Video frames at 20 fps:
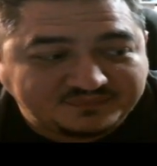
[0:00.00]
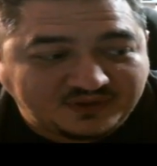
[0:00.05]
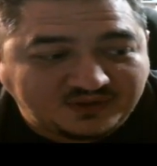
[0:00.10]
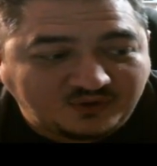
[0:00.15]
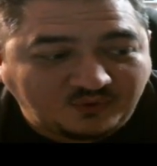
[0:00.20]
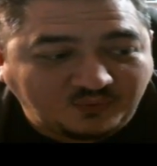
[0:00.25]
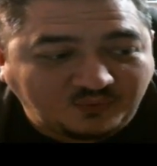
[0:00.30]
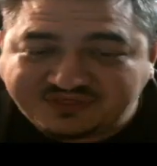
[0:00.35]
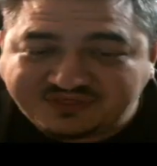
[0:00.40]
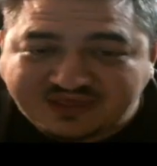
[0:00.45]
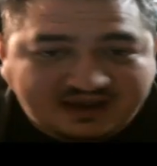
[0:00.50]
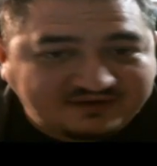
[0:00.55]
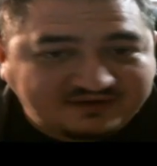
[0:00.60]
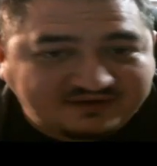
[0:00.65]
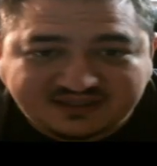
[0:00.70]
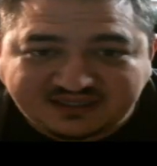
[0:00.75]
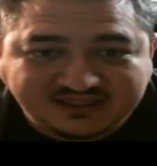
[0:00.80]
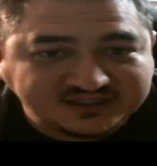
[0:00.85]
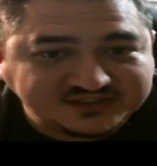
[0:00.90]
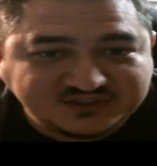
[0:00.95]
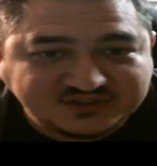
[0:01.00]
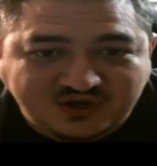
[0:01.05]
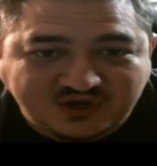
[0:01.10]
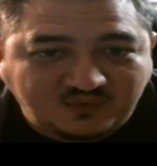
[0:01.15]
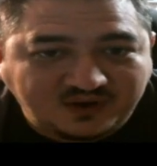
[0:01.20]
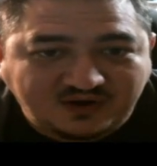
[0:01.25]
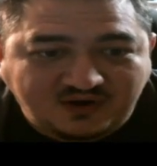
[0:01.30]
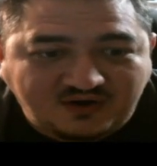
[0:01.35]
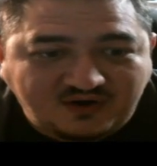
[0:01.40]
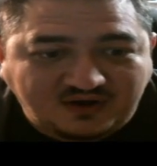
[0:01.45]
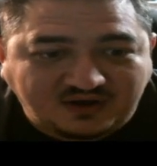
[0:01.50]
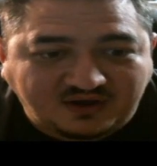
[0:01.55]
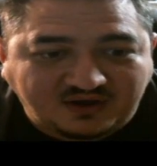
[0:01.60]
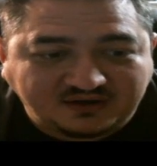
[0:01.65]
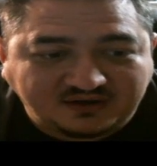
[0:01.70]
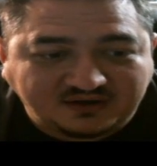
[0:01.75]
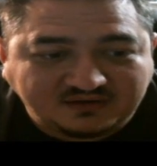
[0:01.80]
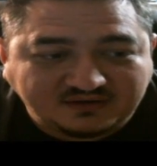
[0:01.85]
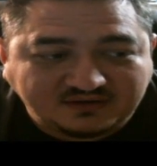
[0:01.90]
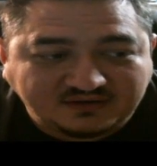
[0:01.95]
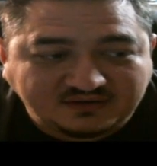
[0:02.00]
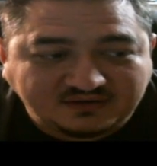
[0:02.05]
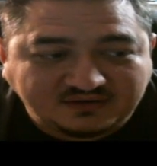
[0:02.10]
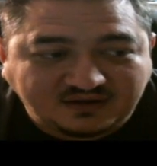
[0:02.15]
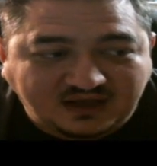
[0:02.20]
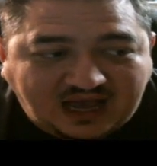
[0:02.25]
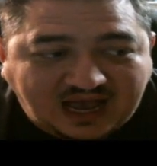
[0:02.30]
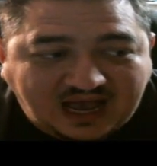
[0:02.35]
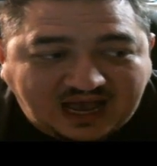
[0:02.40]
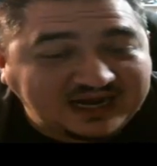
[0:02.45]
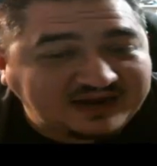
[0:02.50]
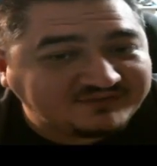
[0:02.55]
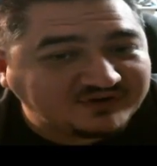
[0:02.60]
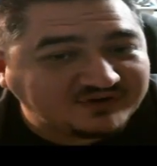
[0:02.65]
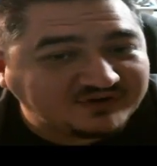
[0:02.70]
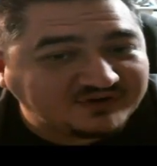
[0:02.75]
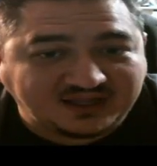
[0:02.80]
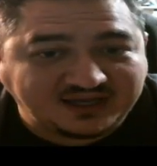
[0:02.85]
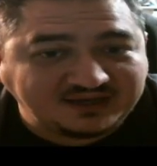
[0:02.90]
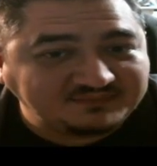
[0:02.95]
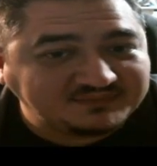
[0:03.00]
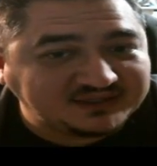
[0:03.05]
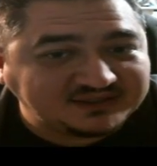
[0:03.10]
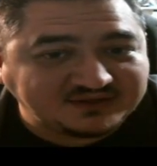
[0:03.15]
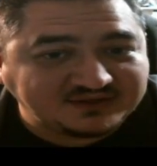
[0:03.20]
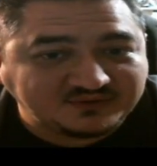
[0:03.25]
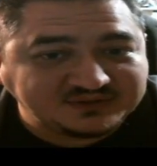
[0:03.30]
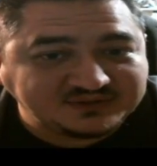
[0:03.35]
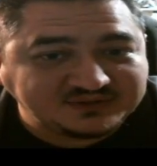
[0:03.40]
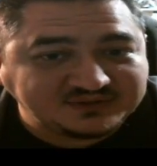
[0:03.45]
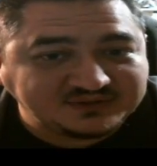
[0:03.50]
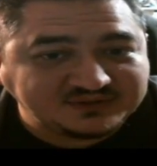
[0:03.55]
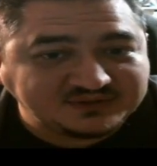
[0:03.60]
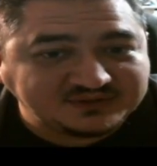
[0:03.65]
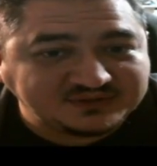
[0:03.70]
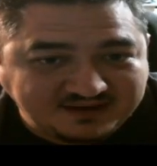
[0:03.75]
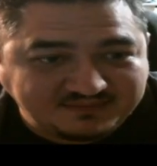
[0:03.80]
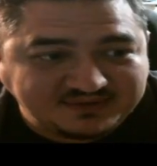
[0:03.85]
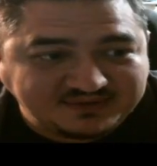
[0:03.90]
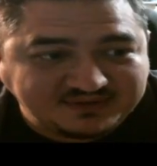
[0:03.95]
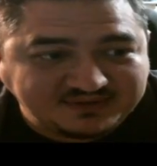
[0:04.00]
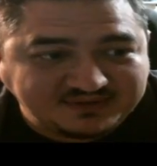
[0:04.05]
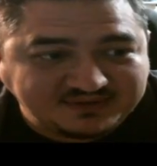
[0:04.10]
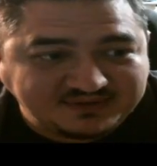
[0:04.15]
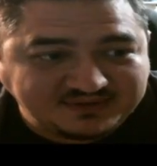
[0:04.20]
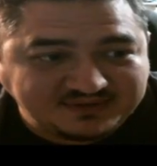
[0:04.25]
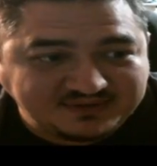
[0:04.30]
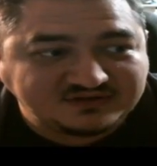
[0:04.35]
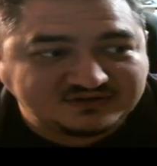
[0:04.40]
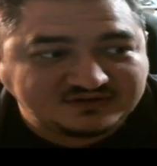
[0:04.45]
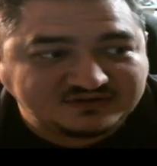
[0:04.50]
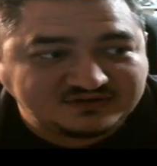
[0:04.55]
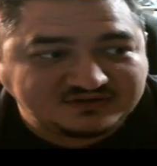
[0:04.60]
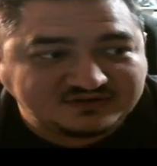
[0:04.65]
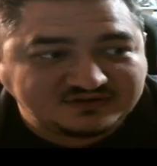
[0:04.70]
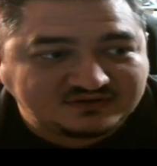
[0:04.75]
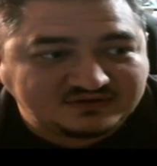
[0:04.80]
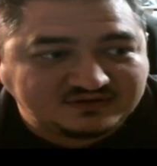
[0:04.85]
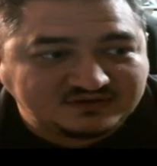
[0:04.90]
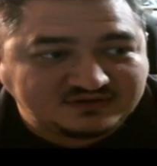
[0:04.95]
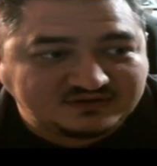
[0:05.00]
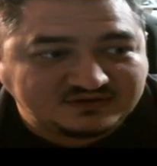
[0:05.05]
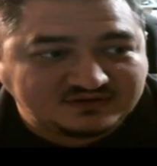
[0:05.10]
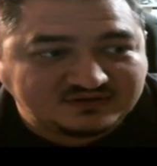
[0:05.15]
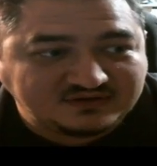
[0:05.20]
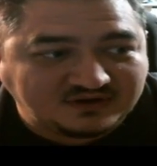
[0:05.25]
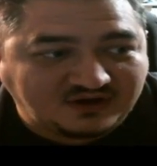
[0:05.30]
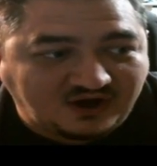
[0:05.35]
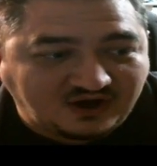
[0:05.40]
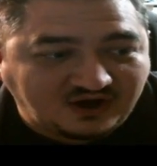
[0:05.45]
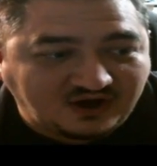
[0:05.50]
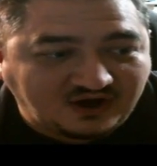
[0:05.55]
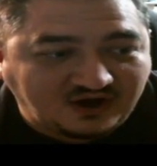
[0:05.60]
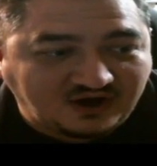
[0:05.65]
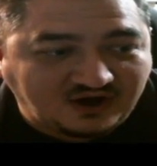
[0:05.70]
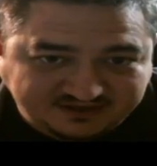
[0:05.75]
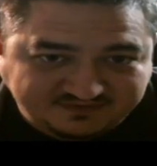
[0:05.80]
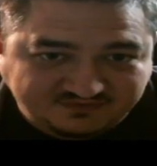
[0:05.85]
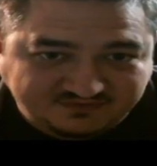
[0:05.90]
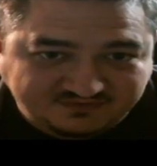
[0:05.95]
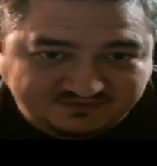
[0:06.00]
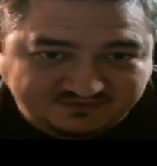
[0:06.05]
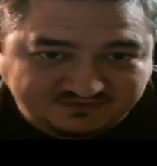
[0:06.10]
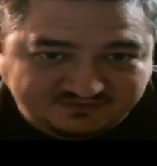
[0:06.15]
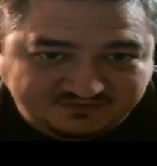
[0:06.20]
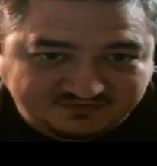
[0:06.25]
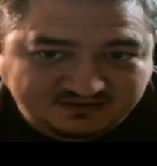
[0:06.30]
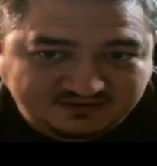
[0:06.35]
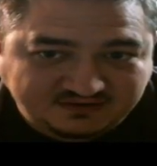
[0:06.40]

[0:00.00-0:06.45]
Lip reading: With everything that's going on, I never claimed that there was damage on delivery.